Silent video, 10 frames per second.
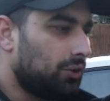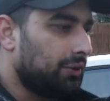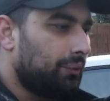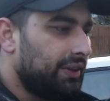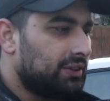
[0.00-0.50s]
only
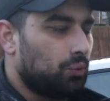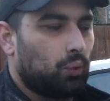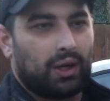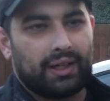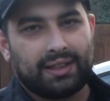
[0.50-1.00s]
reason
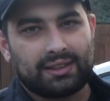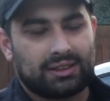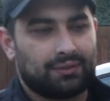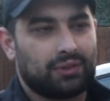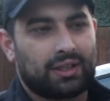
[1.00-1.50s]
why,
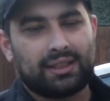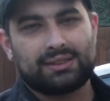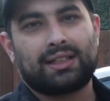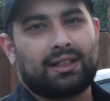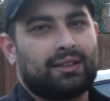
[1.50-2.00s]
is if you get a
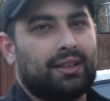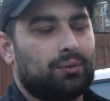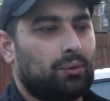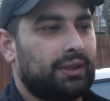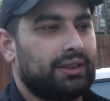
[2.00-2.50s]
second
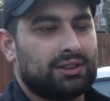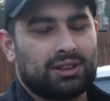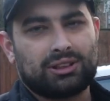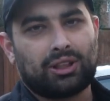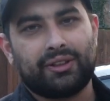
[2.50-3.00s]
hand one and it
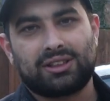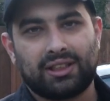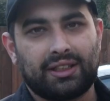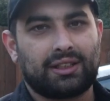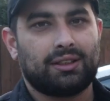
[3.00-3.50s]
turns out it's
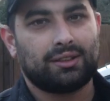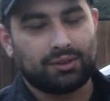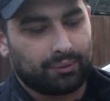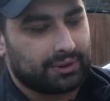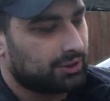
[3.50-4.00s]
leaking,
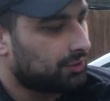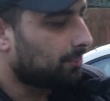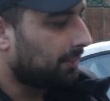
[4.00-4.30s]
you wasted your